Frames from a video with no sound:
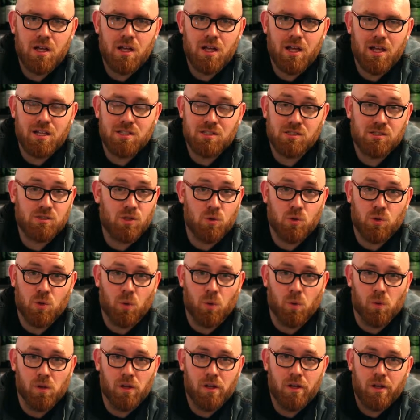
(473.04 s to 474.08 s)
It's so
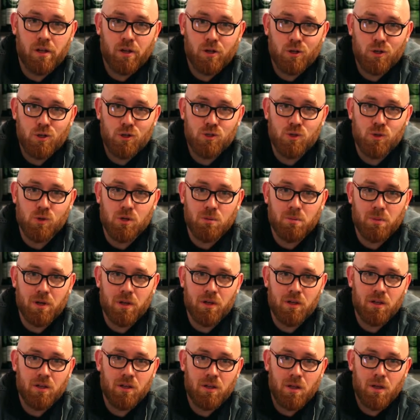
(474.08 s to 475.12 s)
cool.
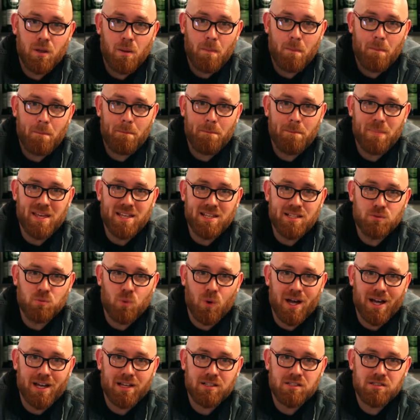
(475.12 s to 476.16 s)
Juniper,
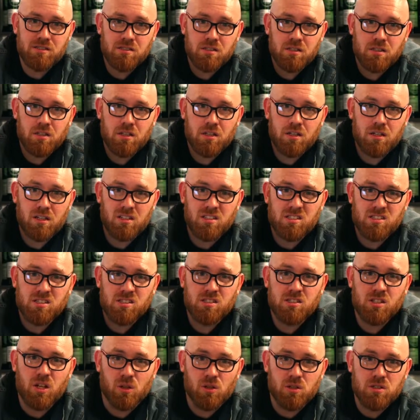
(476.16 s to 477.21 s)
beeswax, and
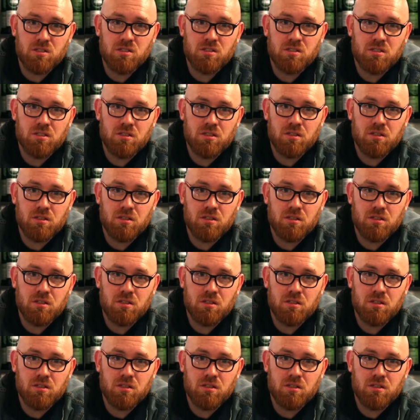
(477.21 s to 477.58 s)
salt.